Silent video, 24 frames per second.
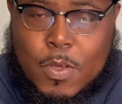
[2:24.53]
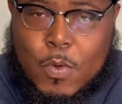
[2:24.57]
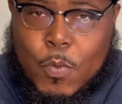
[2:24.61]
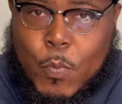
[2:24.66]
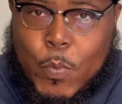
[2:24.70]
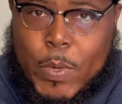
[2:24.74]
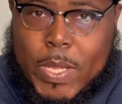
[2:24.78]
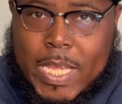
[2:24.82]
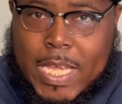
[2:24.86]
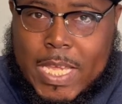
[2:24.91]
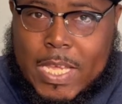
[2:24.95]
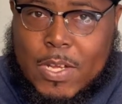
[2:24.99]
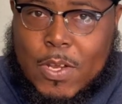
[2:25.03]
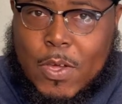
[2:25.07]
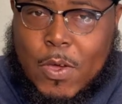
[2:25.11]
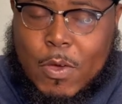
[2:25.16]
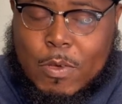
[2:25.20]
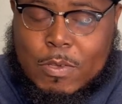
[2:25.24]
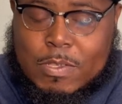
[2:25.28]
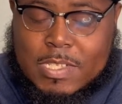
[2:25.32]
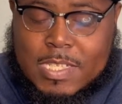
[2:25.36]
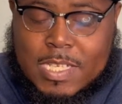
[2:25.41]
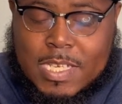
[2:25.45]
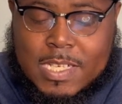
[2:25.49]
we can
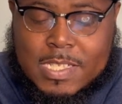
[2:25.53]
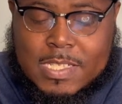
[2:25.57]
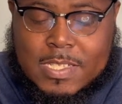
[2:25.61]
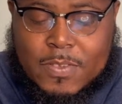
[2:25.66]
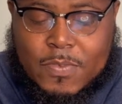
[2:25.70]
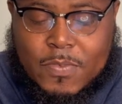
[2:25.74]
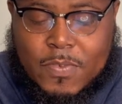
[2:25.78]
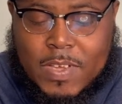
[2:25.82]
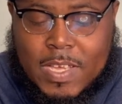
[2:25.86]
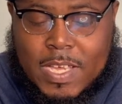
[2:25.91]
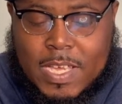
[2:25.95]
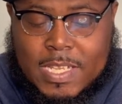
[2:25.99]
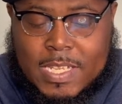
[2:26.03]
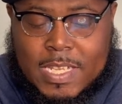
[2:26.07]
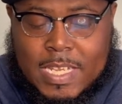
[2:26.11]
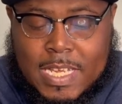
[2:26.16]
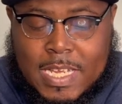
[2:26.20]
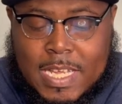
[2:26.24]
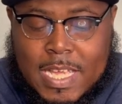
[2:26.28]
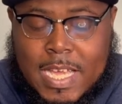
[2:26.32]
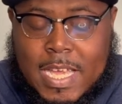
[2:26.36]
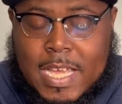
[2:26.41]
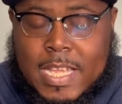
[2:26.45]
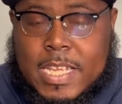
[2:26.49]
all testify
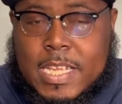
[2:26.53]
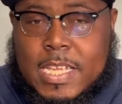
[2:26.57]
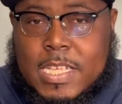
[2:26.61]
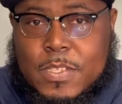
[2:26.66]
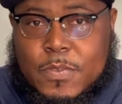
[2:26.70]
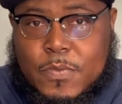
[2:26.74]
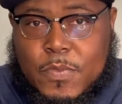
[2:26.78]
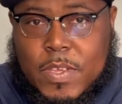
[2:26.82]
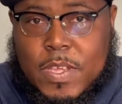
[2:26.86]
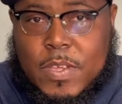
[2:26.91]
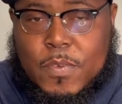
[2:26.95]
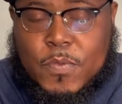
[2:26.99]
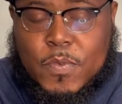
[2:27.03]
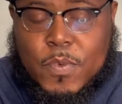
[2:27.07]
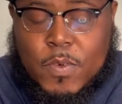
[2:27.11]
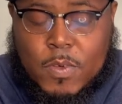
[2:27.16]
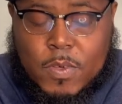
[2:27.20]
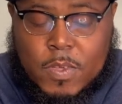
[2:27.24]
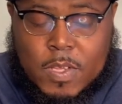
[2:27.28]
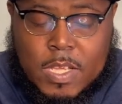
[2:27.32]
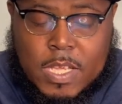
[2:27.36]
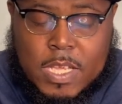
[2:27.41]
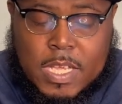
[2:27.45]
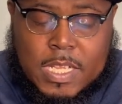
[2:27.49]
that God is
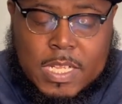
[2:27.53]
faithful,